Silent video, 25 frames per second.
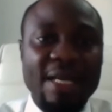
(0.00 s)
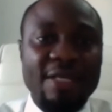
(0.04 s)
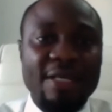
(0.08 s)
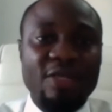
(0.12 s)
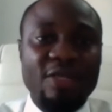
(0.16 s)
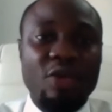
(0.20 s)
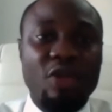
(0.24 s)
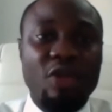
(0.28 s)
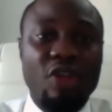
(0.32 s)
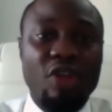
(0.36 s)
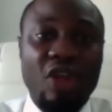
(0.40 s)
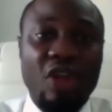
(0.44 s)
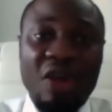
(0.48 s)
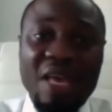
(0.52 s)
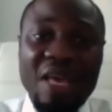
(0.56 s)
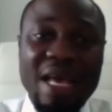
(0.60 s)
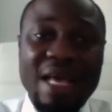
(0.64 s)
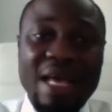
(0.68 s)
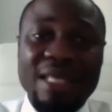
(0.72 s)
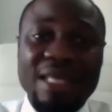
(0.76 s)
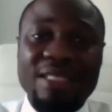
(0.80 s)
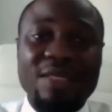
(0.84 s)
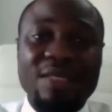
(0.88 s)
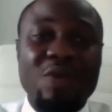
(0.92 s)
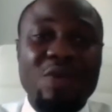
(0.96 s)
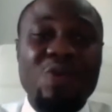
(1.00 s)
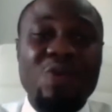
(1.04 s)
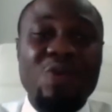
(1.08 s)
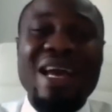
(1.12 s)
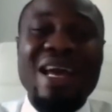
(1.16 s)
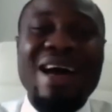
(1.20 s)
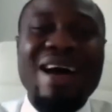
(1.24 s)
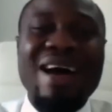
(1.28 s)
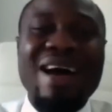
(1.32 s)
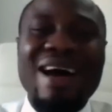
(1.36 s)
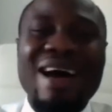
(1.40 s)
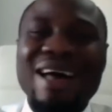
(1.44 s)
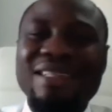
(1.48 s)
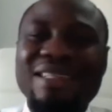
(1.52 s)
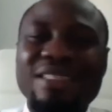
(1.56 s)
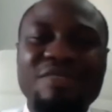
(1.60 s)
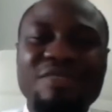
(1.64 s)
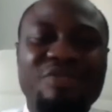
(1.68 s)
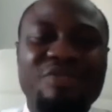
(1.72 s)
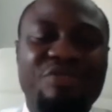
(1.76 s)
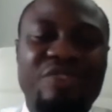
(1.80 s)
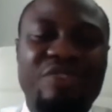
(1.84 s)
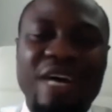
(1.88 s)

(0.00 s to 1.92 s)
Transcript: So lawyers, we are adding